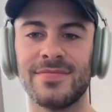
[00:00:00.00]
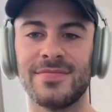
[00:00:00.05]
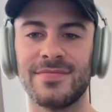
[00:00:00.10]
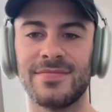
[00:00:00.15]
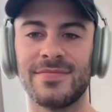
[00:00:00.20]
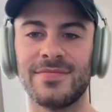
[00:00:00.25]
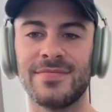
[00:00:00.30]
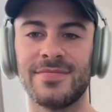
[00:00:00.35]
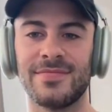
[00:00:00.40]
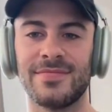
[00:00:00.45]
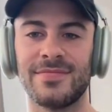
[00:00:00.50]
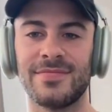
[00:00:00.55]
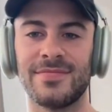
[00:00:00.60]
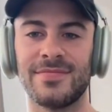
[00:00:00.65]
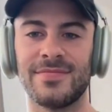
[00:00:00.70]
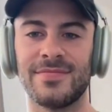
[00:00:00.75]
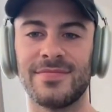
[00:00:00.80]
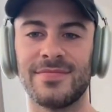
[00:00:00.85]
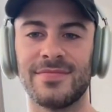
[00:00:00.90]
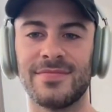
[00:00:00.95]

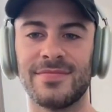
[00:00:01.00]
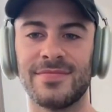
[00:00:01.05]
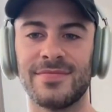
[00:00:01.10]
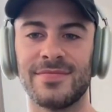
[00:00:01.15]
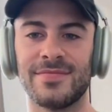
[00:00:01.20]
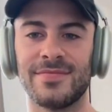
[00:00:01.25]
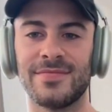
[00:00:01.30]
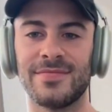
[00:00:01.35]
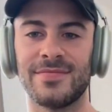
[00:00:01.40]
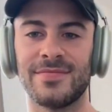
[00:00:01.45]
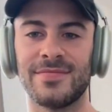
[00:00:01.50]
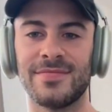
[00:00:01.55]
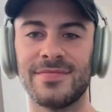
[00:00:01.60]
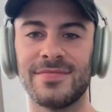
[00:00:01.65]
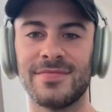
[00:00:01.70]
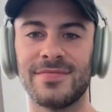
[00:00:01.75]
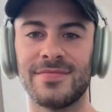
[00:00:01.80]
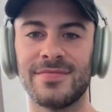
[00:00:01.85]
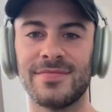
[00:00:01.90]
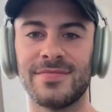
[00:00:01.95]

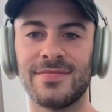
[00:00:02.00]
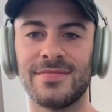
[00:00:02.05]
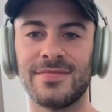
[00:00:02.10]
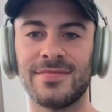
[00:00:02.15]
No words are spoken by the person on screen.